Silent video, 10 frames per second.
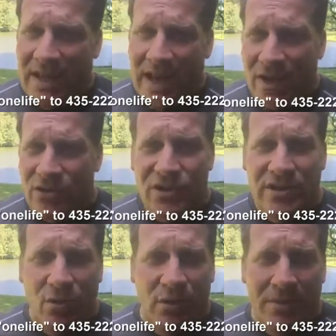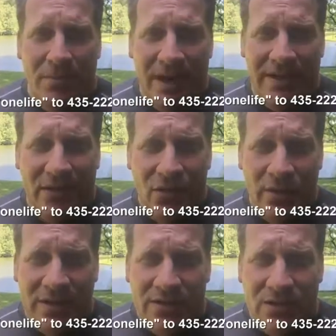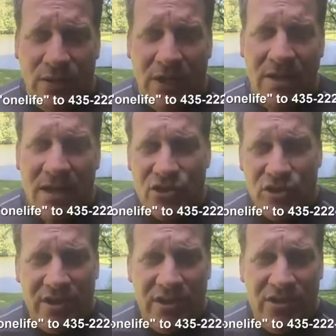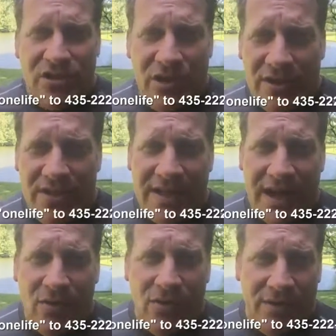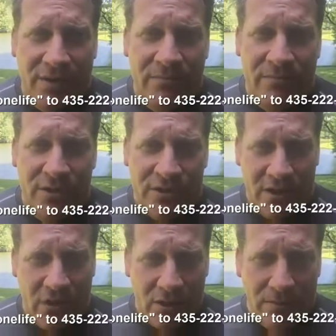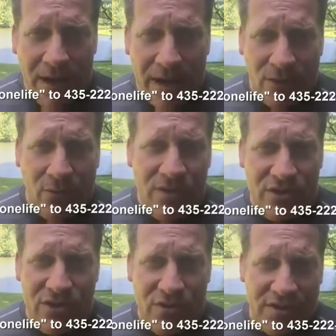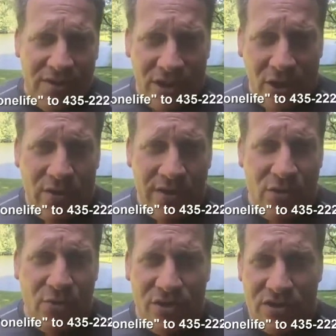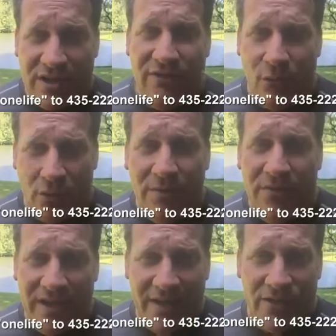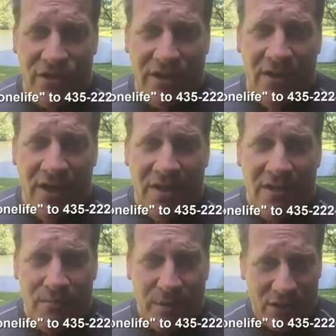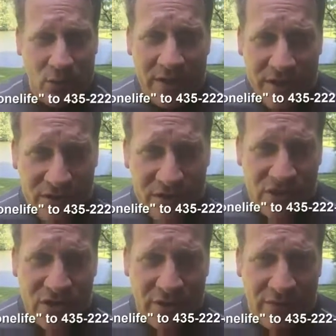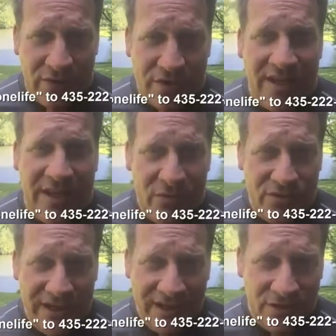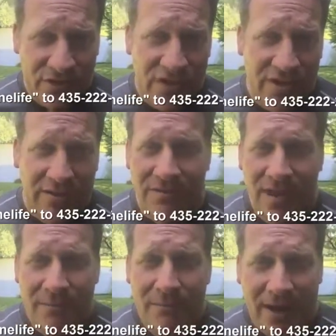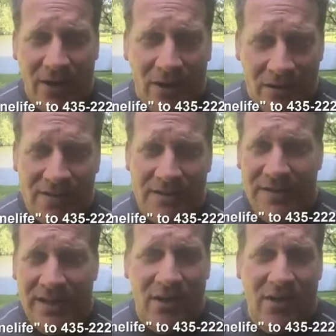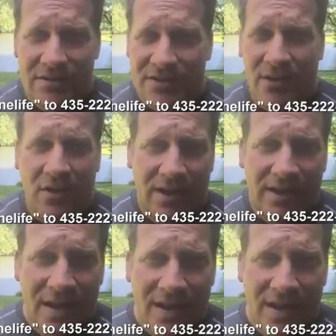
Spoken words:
how's she going to mine the coins? Well, she could have started the algorithm using her model, which is using tokens, which is a form of energy. Bitcoin uses servers, and they use energy and megahertz and gigahertz and all that,